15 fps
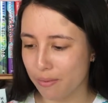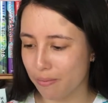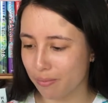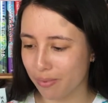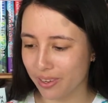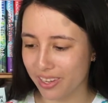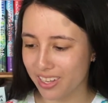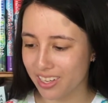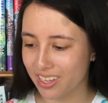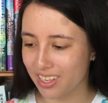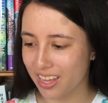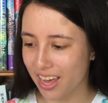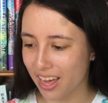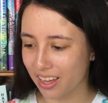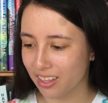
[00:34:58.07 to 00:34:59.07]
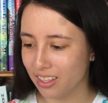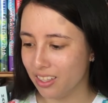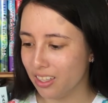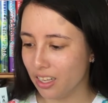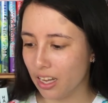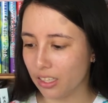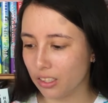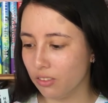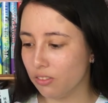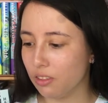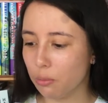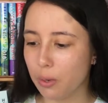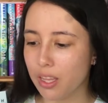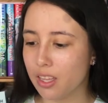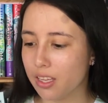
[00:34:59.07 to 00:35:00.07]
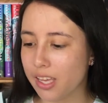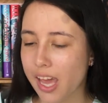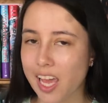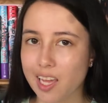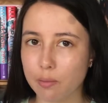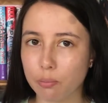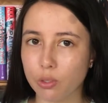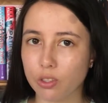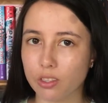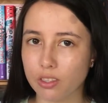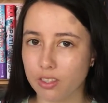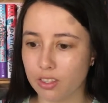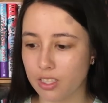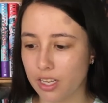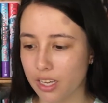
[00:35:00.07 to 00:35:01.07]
but yeah, I love the way the cape looks, the